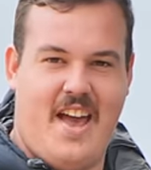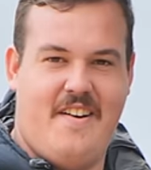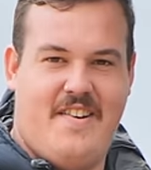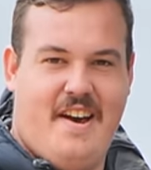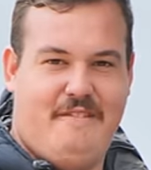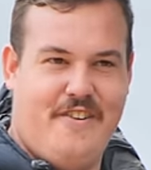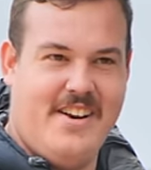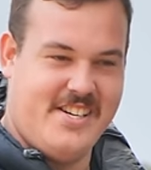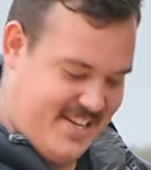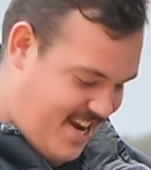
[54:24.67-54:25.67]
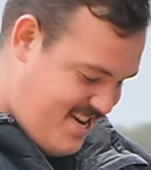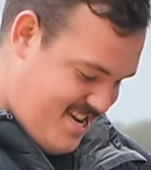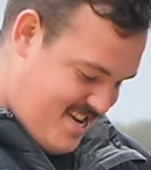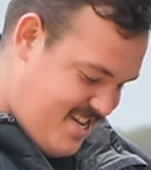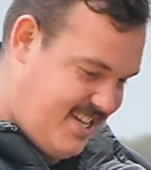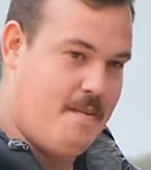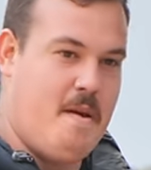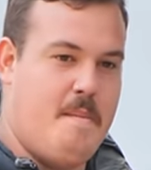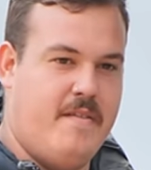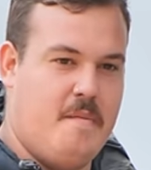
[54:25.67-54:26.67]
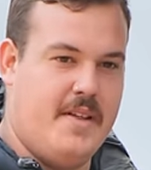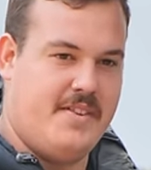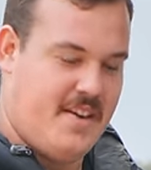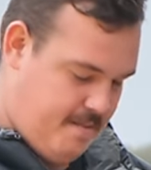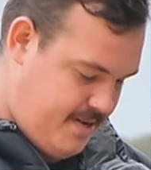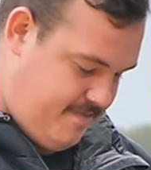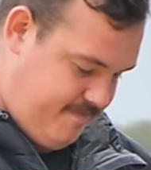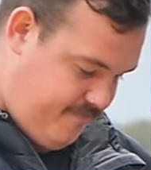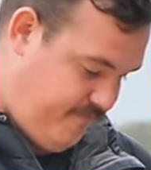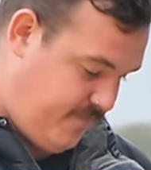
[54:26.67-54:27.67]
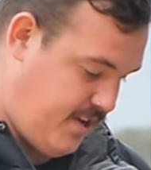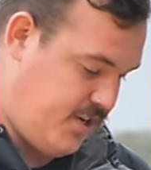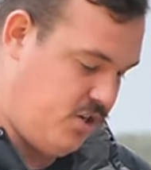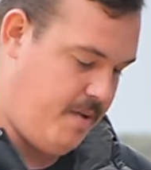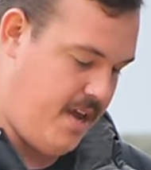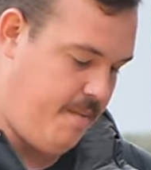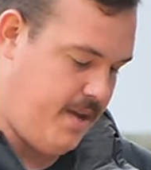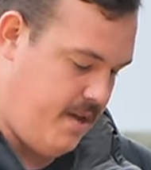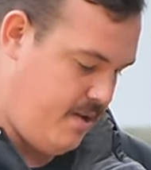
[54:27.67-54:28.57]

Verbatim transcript: we have in our fridge. So it's gonna be a bit of a bitzer, but it should be yummy.